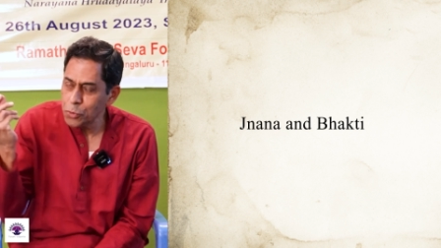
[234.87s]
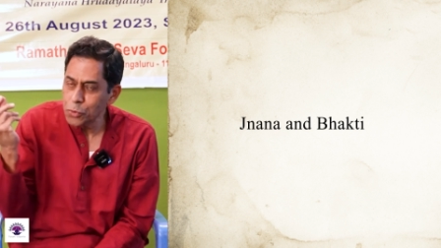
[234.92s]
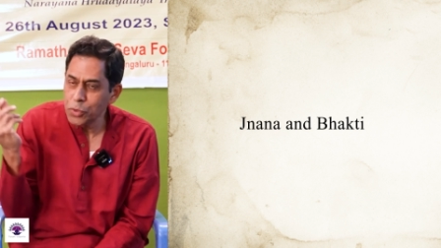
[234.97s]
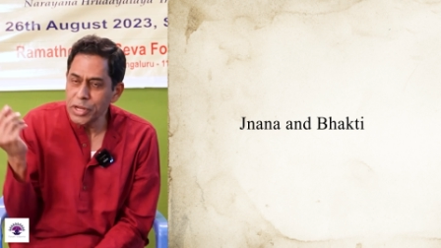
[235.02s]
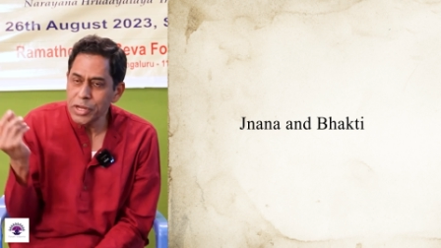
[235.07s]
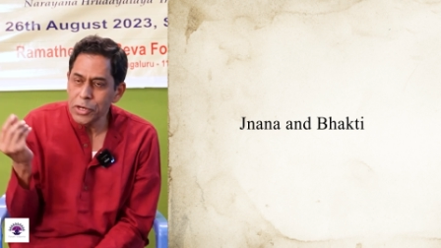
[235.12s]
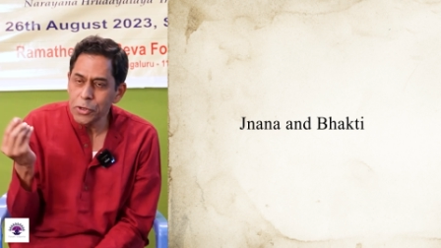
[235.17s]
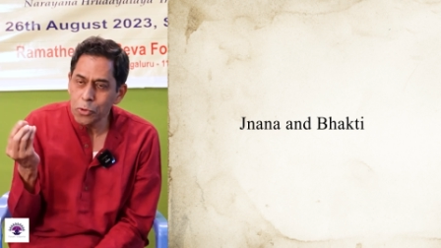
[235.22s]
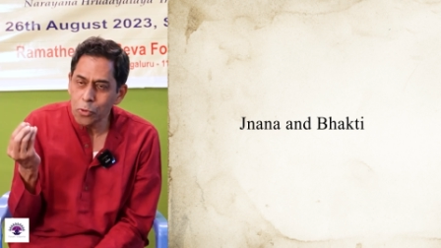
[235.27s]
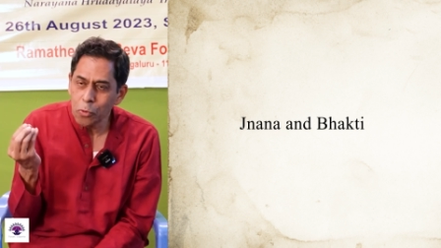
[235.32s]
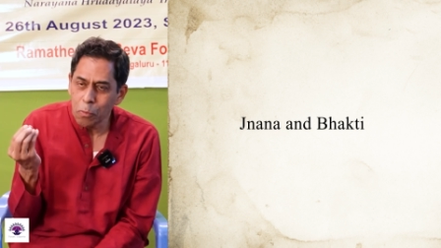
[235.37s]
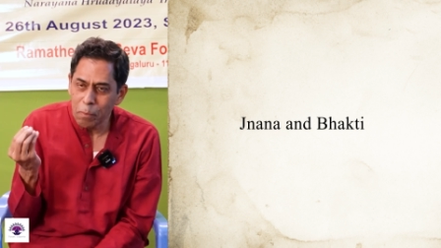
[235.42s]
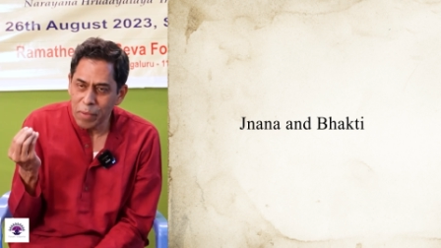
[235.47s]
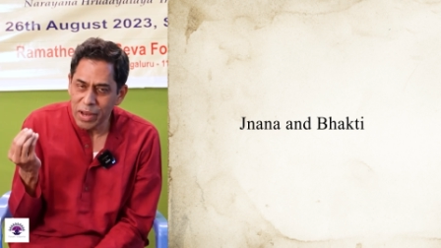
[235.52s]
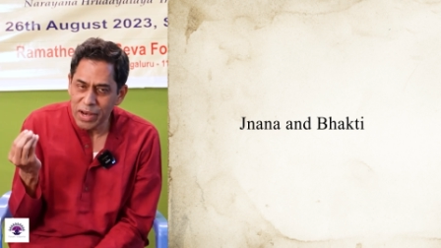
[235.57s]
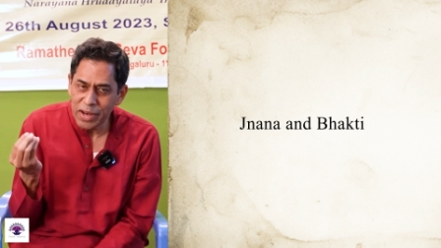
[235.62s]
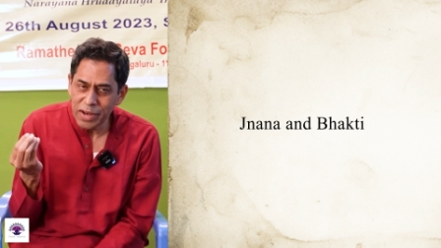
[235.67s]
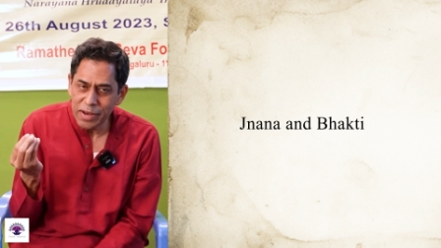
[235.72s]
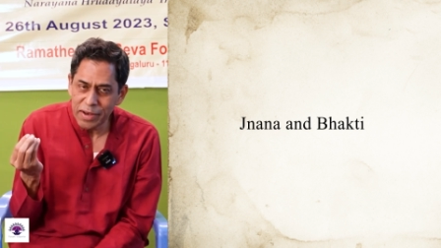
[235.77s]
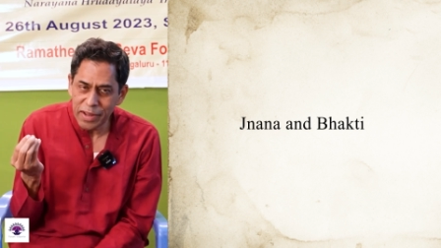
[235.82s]
you need to
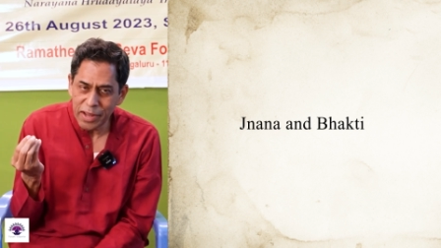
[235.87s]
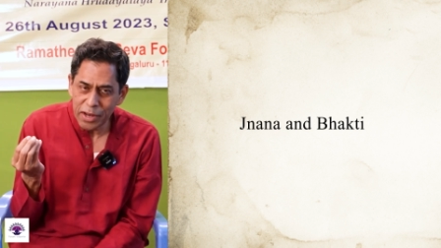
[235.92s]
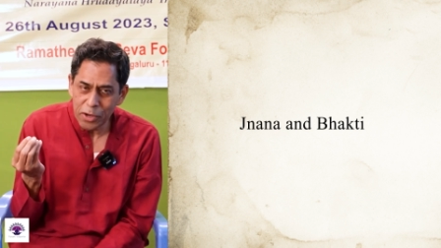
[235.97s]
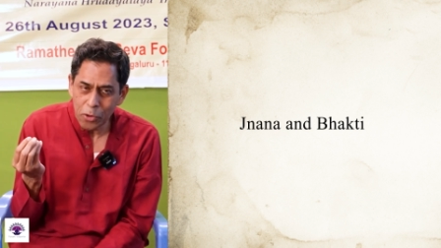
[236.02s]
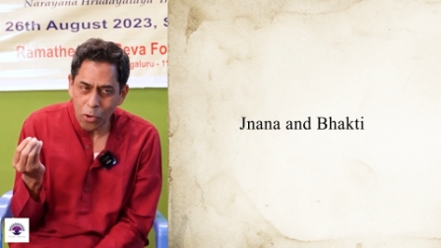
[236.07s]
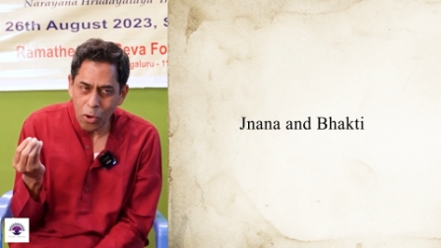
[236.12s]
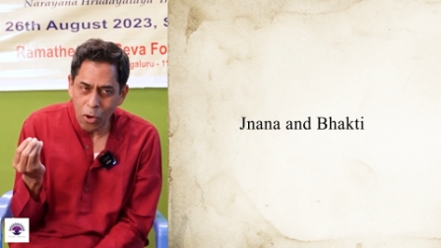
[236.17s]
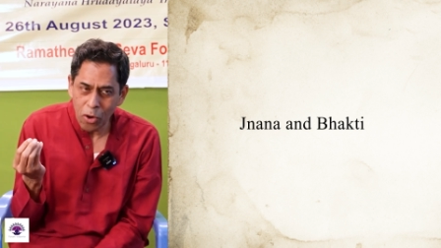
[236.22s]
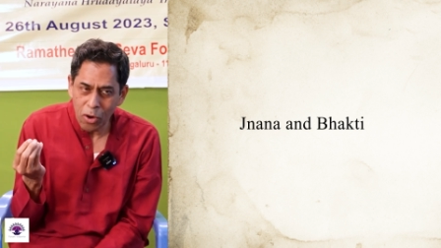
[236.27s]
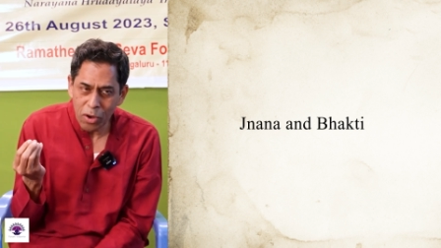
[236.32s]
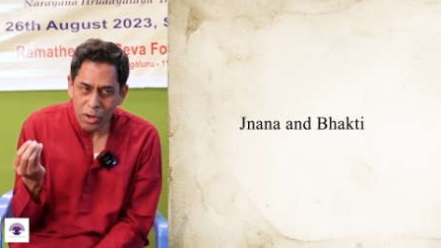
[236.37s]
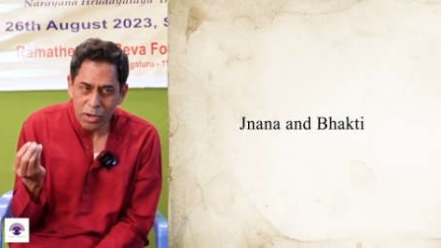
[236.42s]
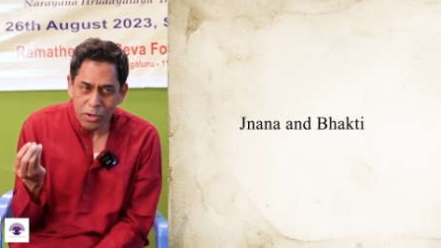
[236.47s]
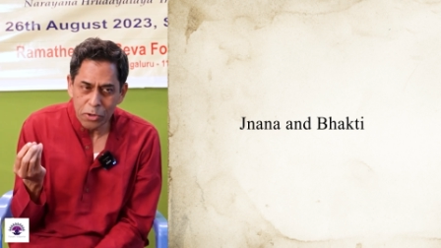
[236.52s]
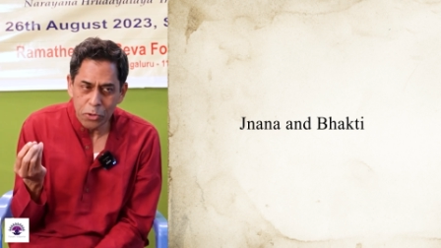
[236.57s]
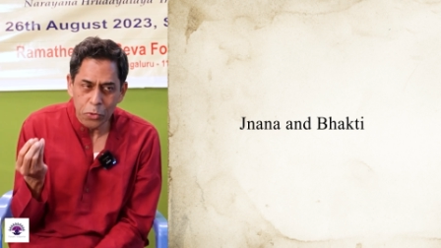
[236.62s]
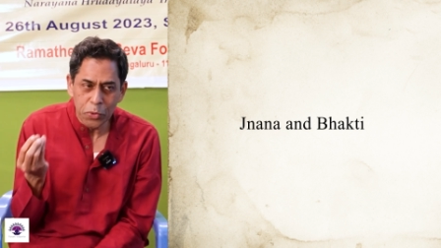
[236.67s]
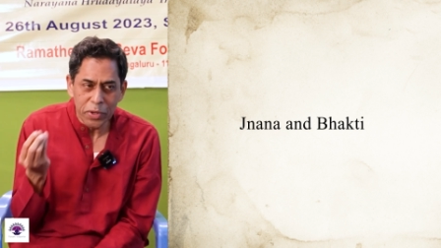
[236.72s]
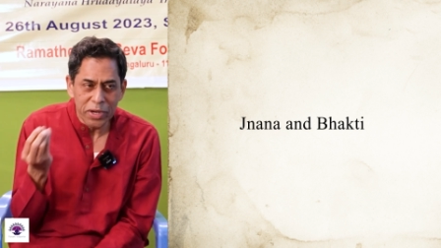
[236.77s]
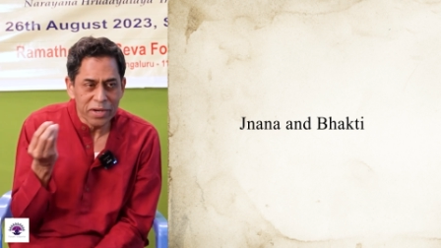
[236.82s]
meditate
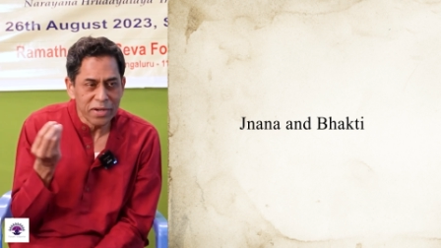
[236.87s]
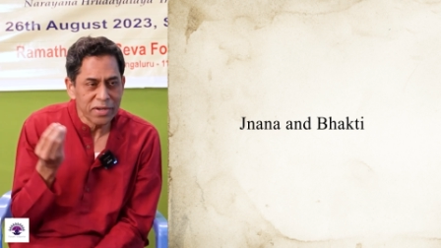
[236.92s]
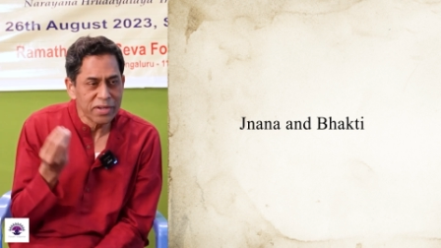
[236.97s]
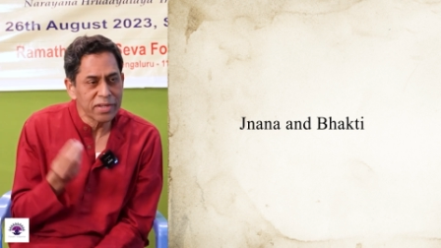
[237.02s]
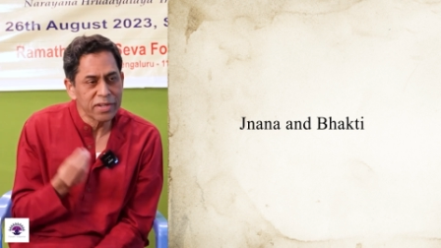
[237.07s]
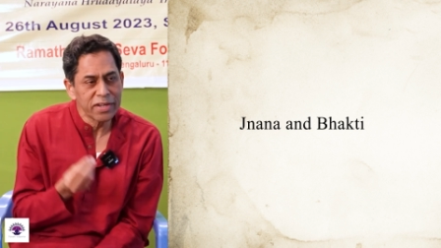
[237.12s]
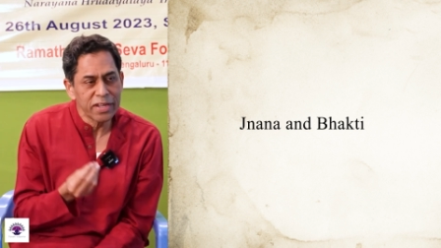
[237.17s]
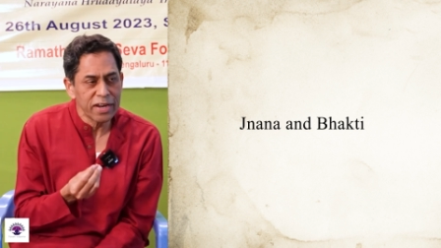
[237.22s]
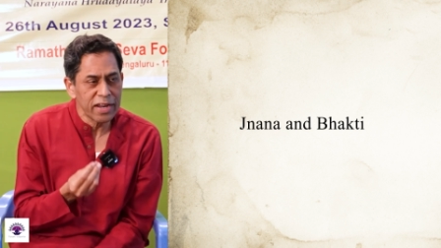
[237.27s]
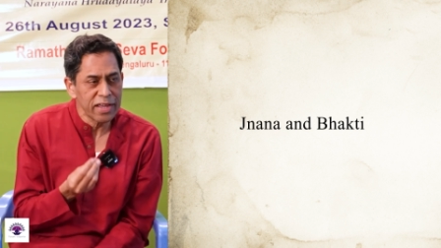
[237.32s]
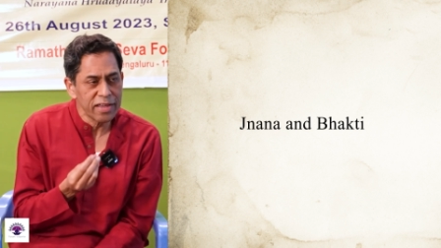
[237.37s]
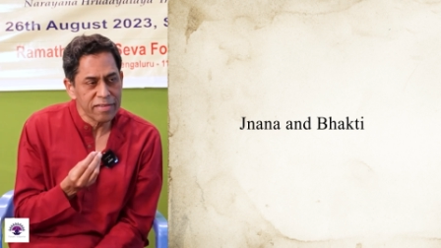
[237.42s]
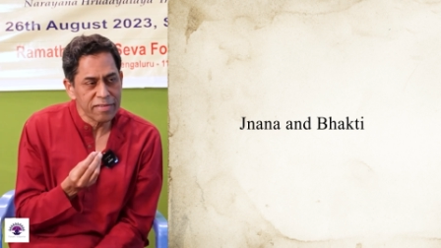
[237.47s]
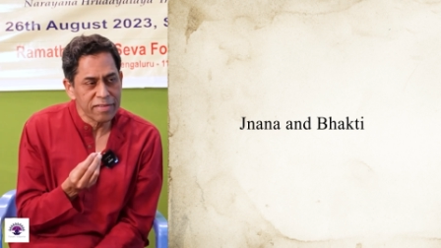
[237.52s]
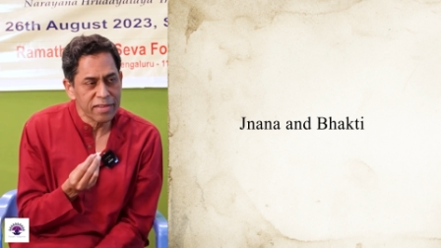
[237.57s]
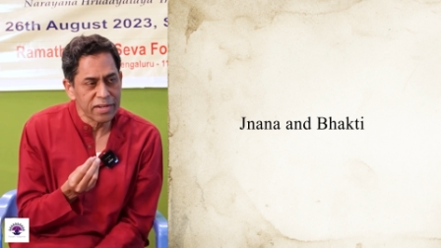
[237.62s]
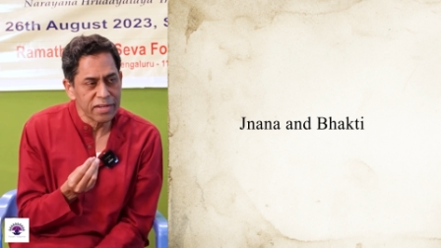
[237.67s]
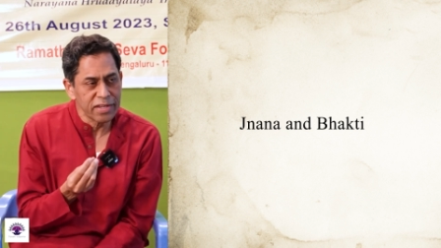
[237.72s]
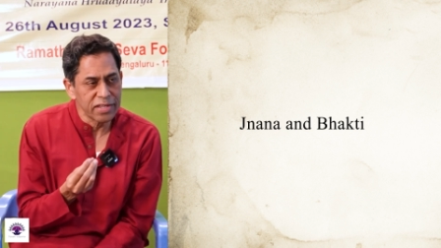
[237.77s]
on to internalize the